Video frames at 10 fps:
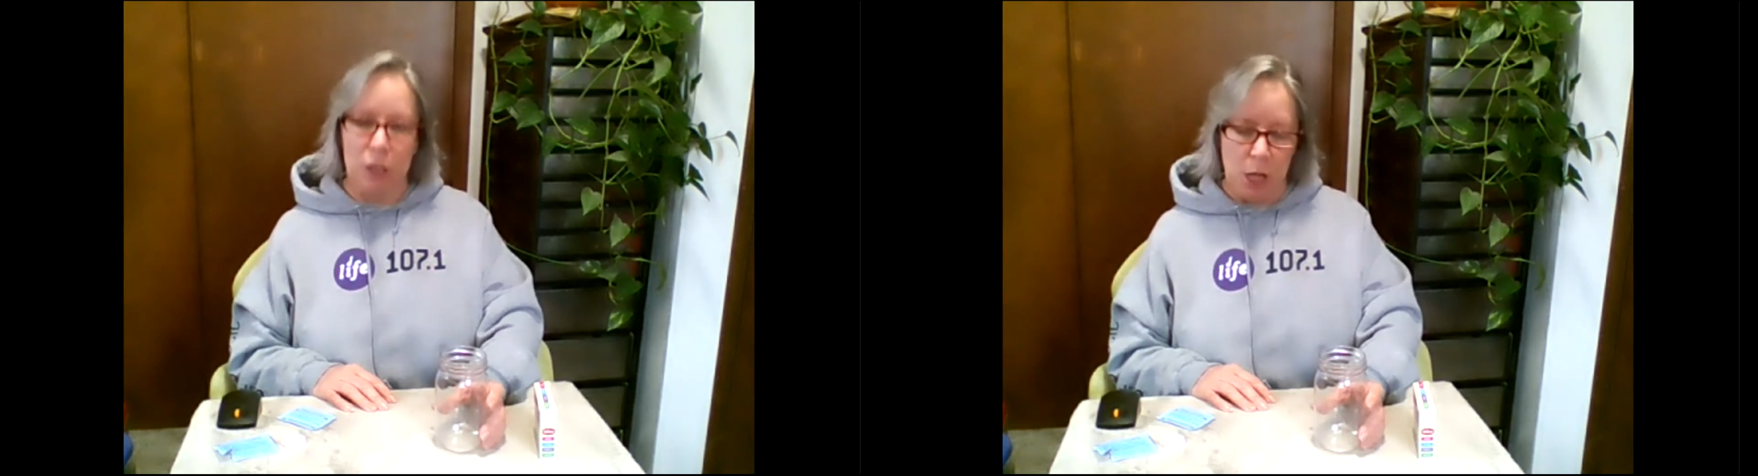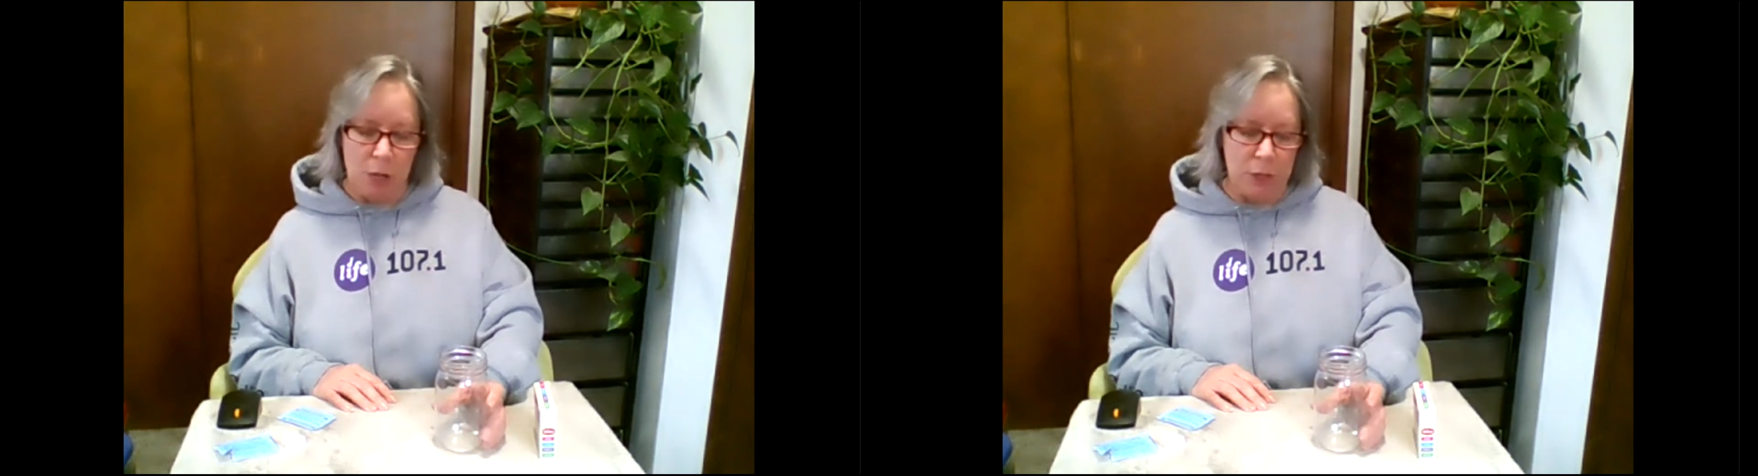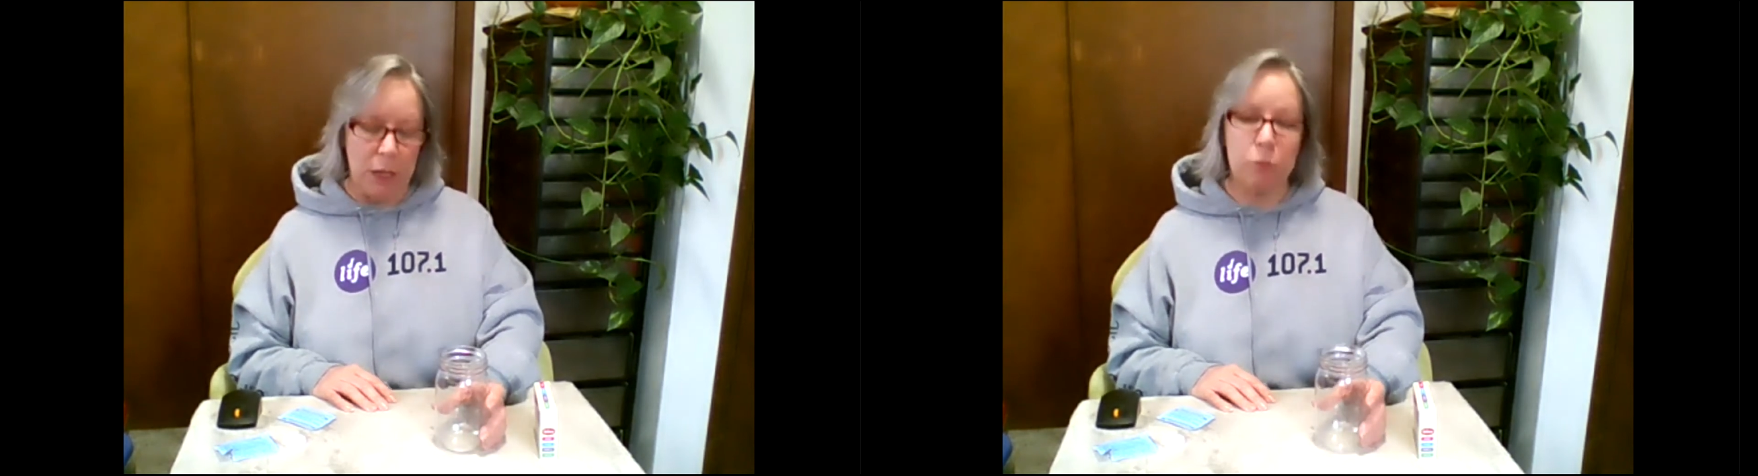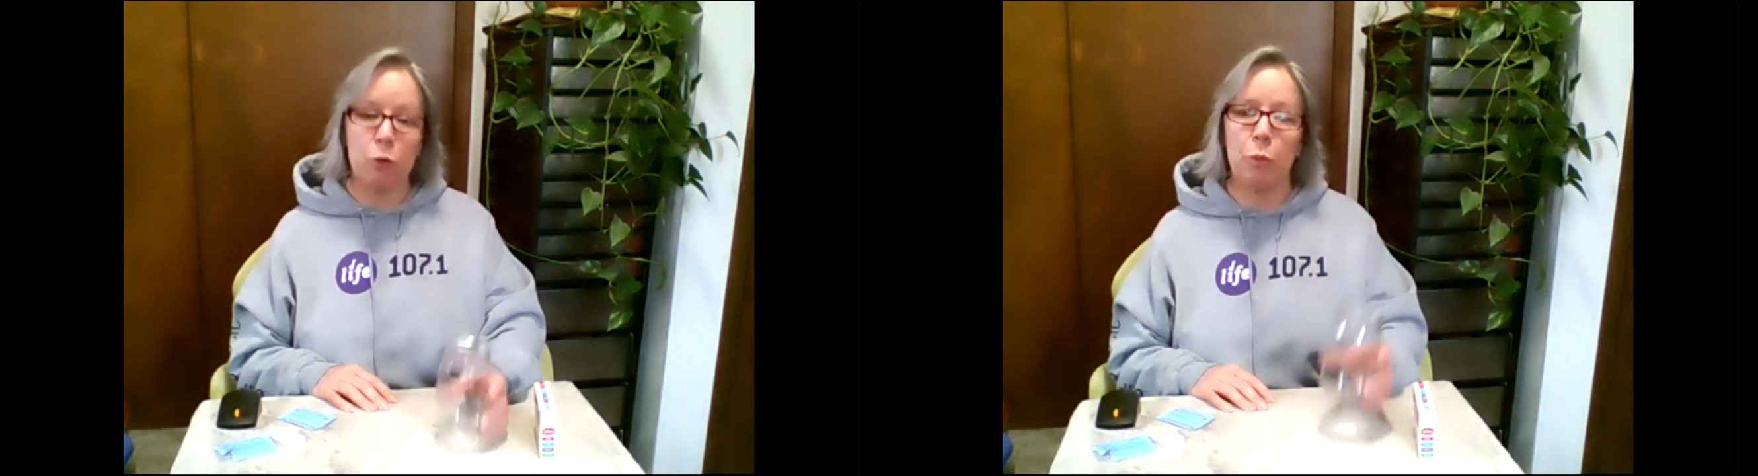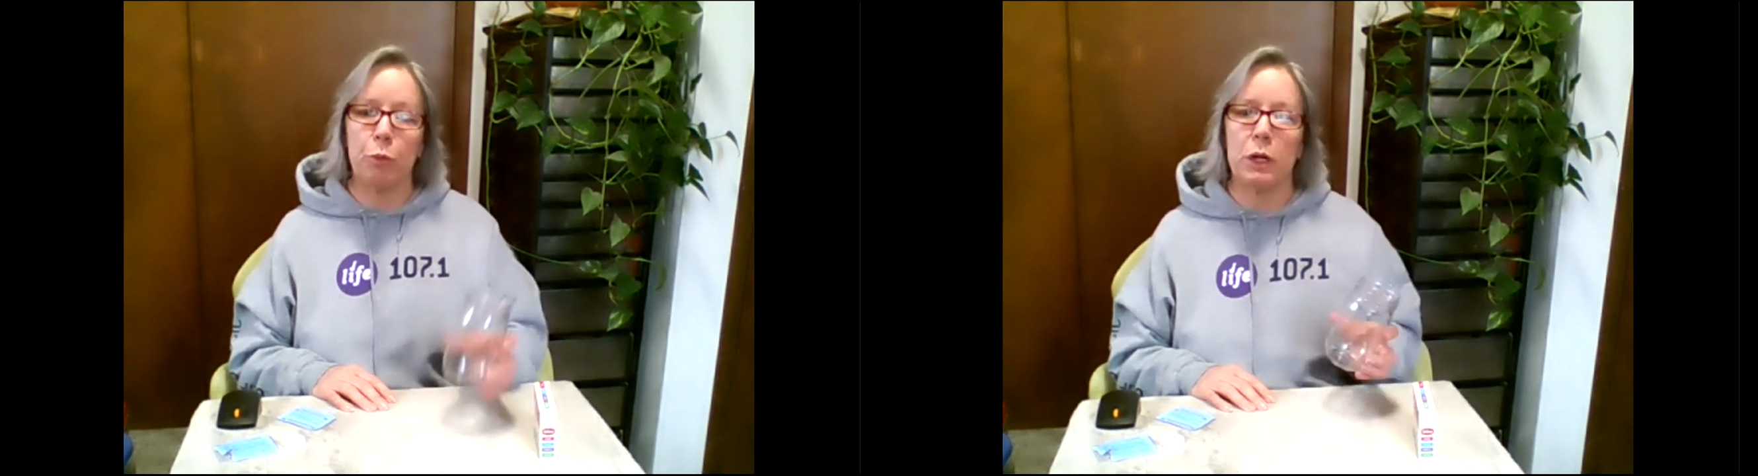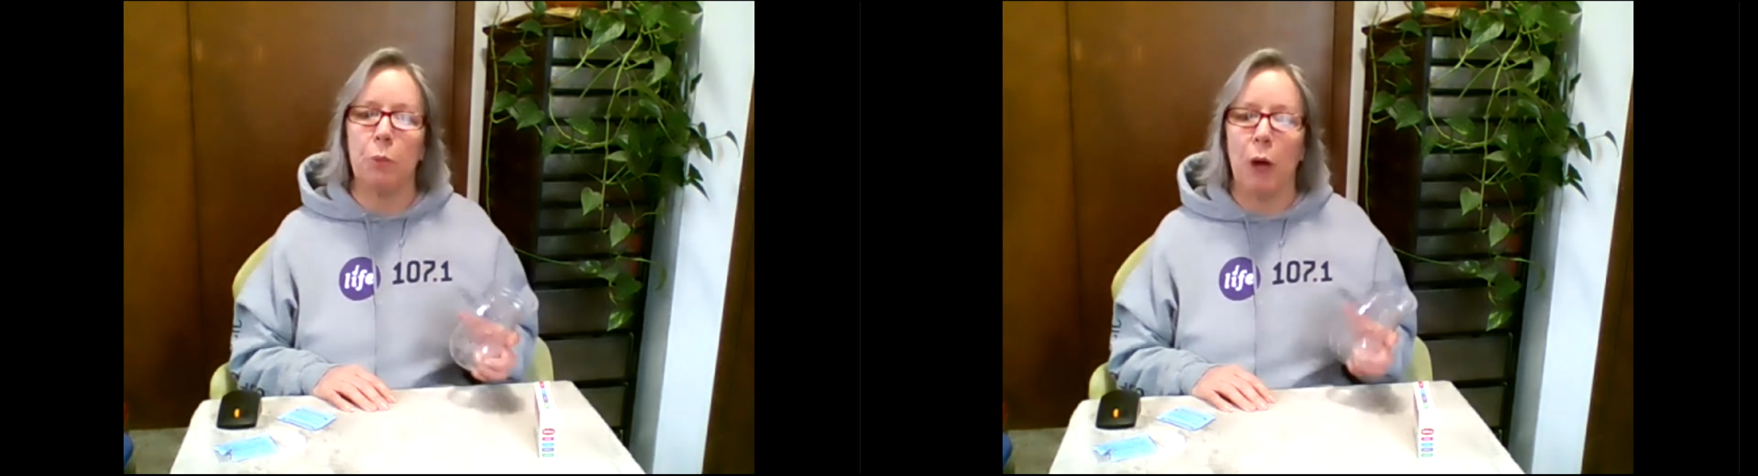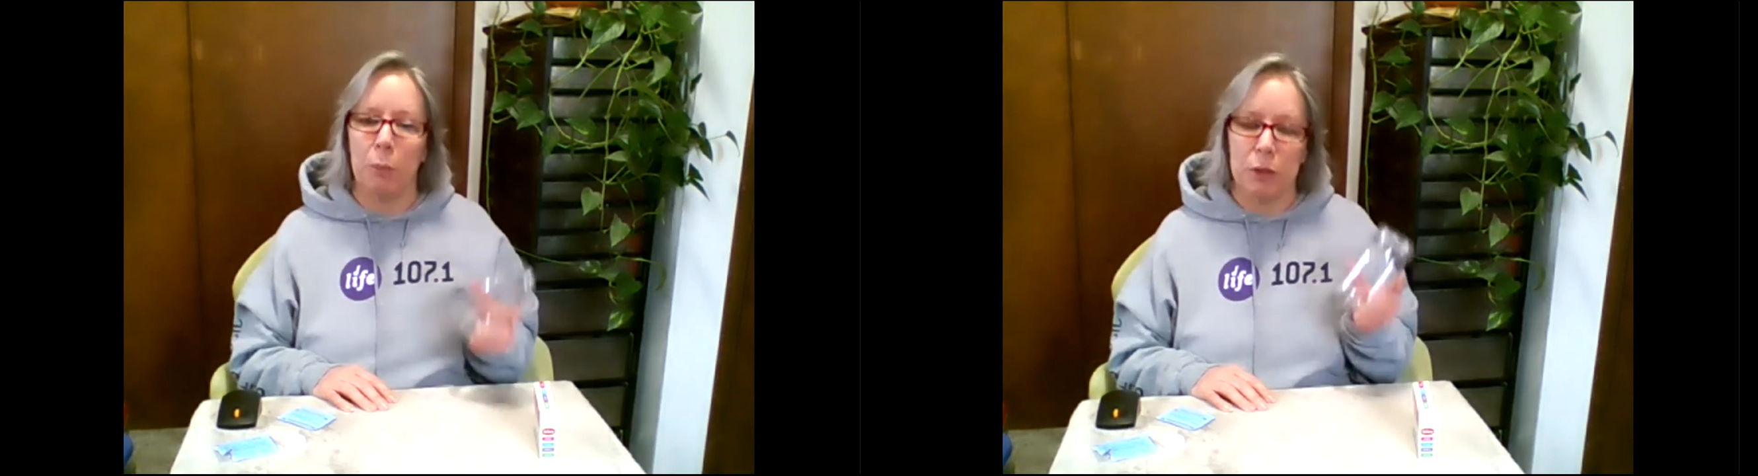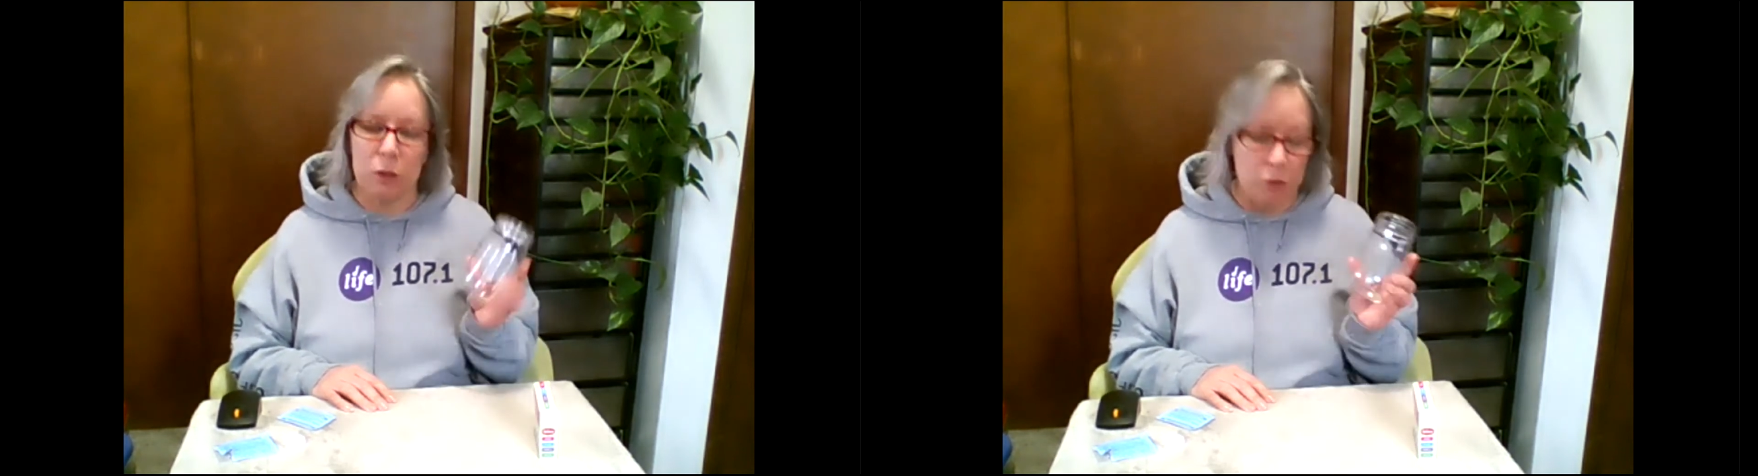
lava lamps were pretty popular.